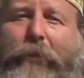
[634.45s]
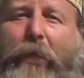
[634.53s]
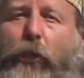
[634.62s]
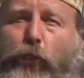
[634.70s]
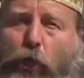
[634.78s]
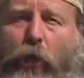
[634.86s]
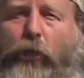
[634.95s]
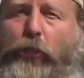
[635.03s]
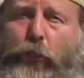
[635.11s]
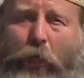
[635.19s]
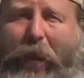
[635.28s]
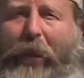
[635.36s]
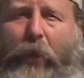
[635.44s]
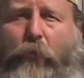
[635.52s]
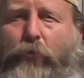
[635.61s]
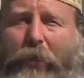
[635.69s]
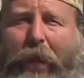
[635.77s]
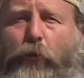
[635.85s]
the young
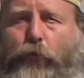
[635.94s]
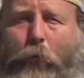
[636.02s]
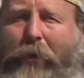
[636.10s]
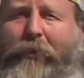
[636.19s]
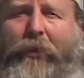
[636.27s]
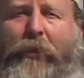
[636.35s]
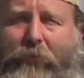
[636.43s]
child, Joshua,